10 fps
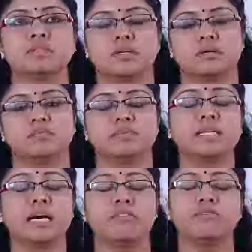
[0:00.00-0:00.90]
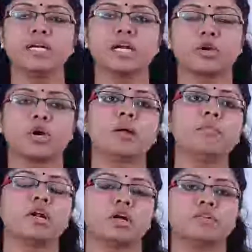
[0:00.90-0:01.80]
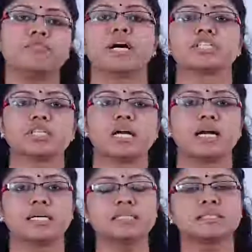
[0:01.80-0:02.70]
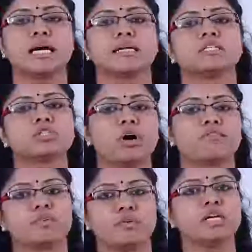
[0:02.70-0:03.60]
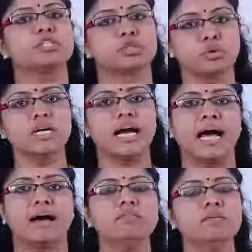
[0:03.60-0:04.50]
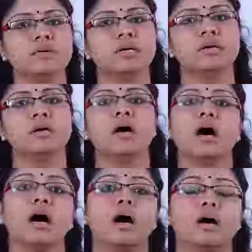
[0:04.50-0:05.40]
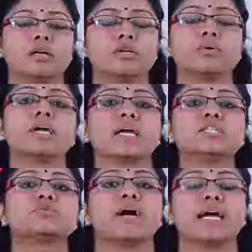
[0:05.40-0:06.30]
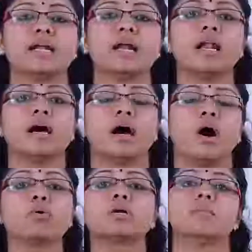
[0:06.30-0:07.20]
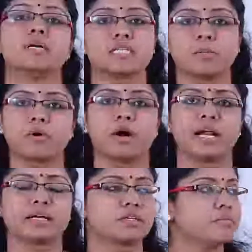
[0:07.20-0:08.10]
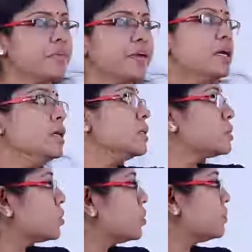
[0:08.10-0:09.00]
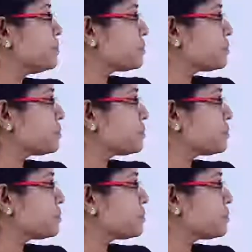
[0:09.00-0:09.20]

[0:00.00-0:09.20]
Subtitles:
every requirement or the functionalities that the software should have during its final outcome as a product. So,